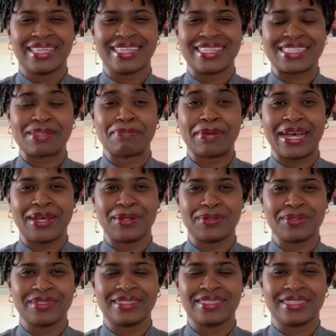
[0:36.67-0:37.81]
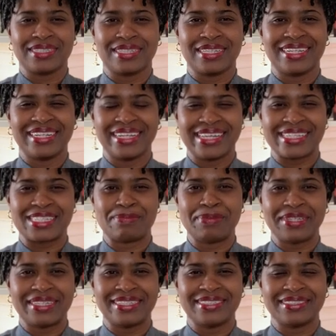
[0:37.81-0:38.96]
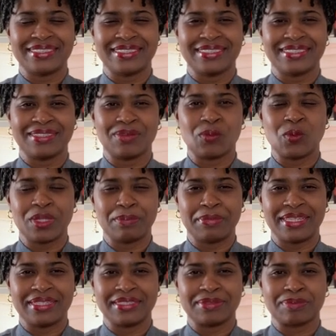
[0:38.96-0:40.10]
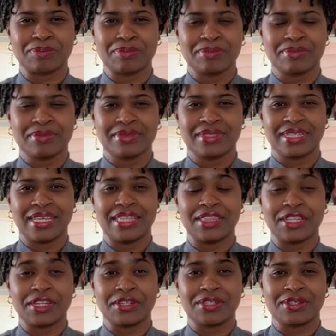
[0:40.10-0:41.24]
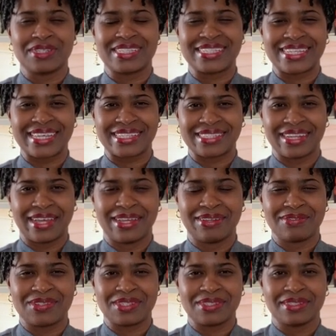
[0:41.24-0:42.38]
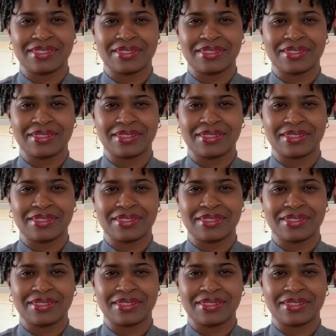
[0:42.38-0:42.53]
is about lesbian women and their sex lives.